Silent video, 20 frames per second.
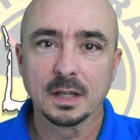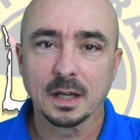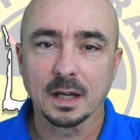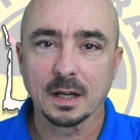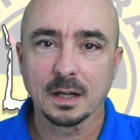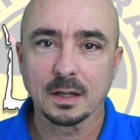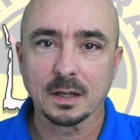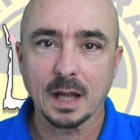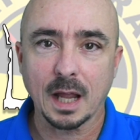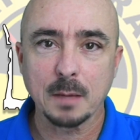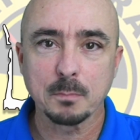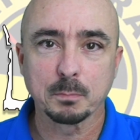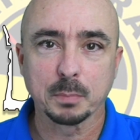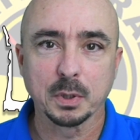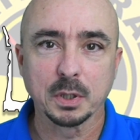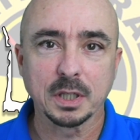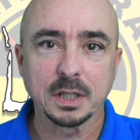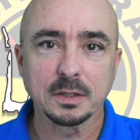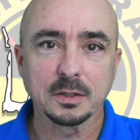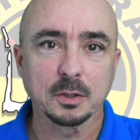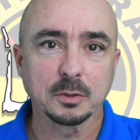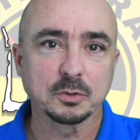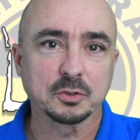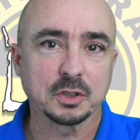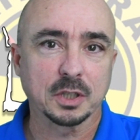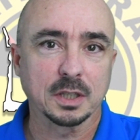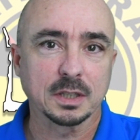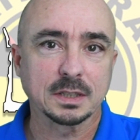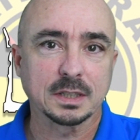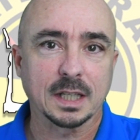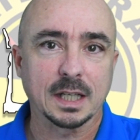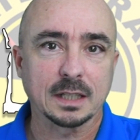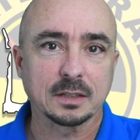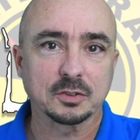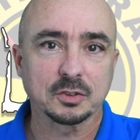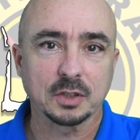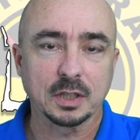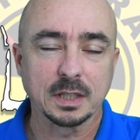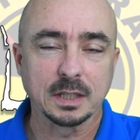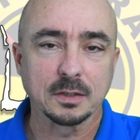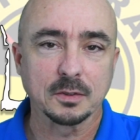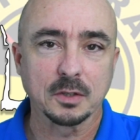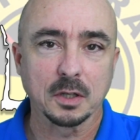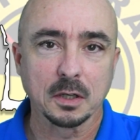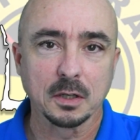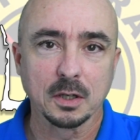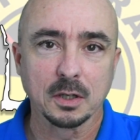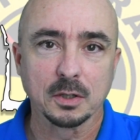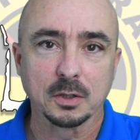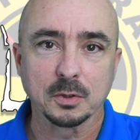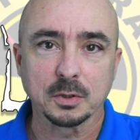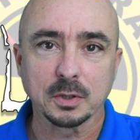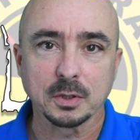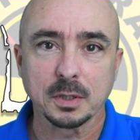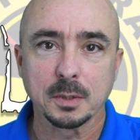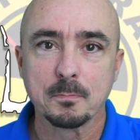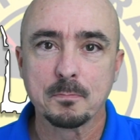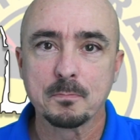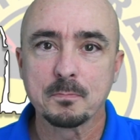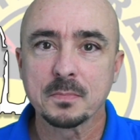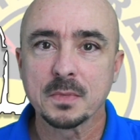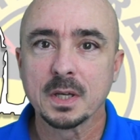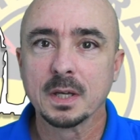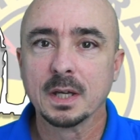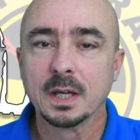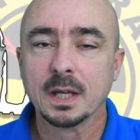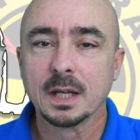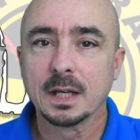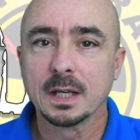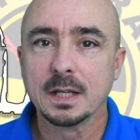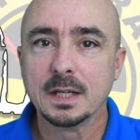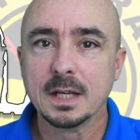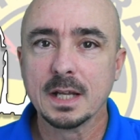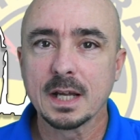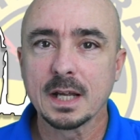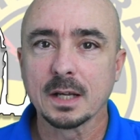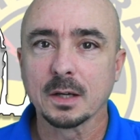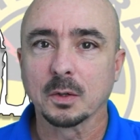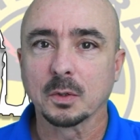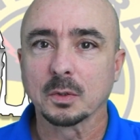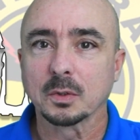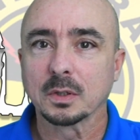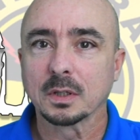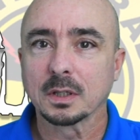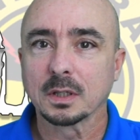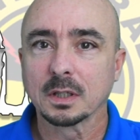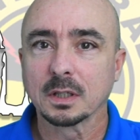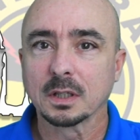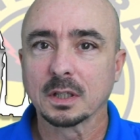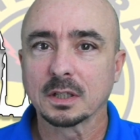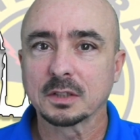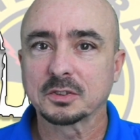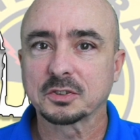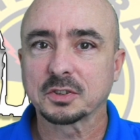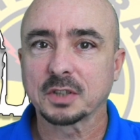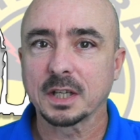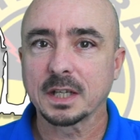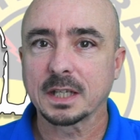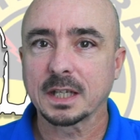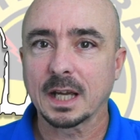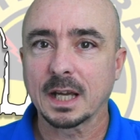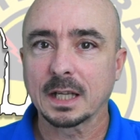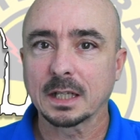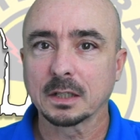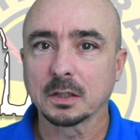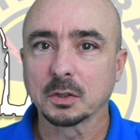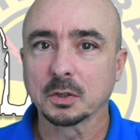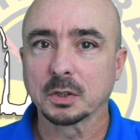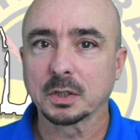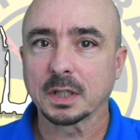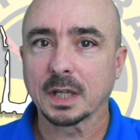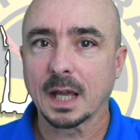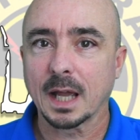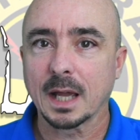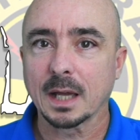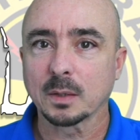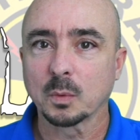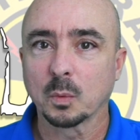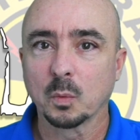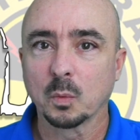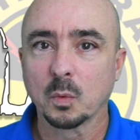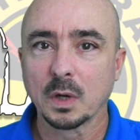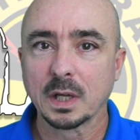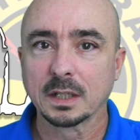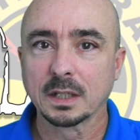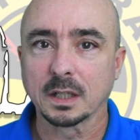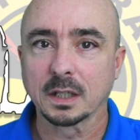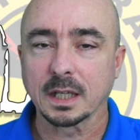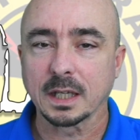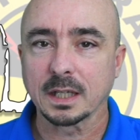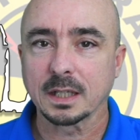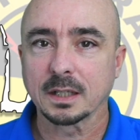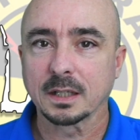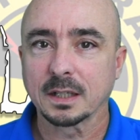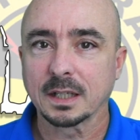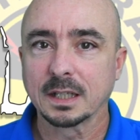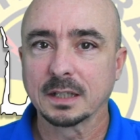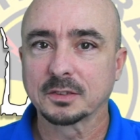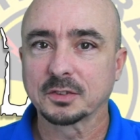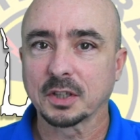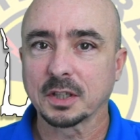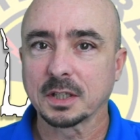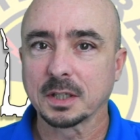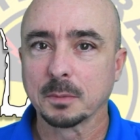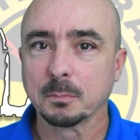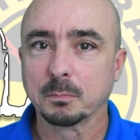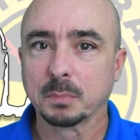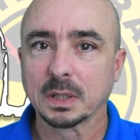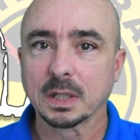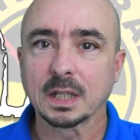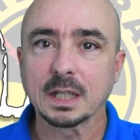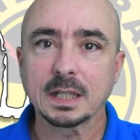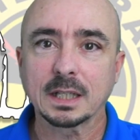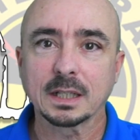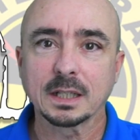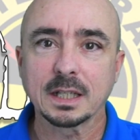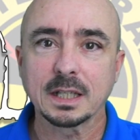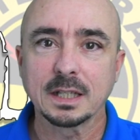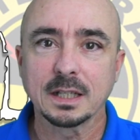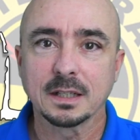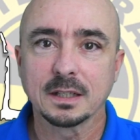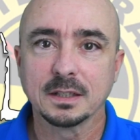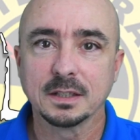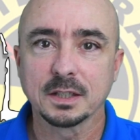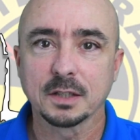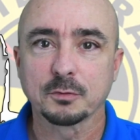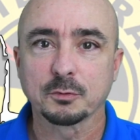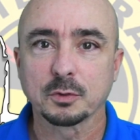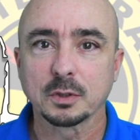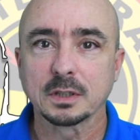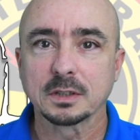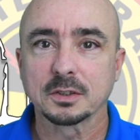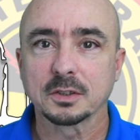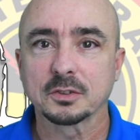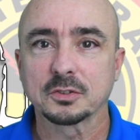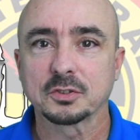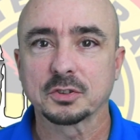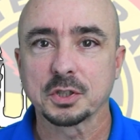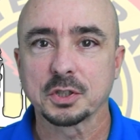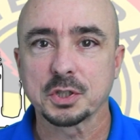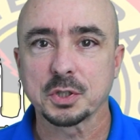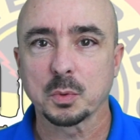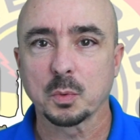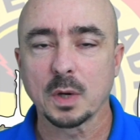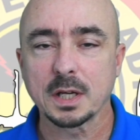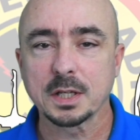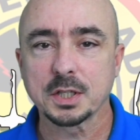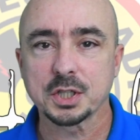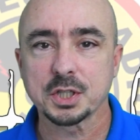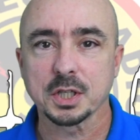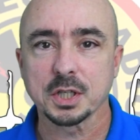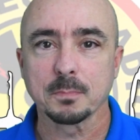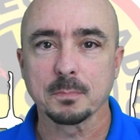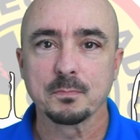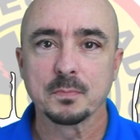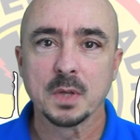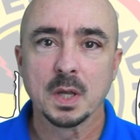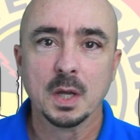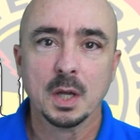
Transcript: uh, and putting those contacts in the log. Now, let's take a look at Winlink. It's a completely different situation.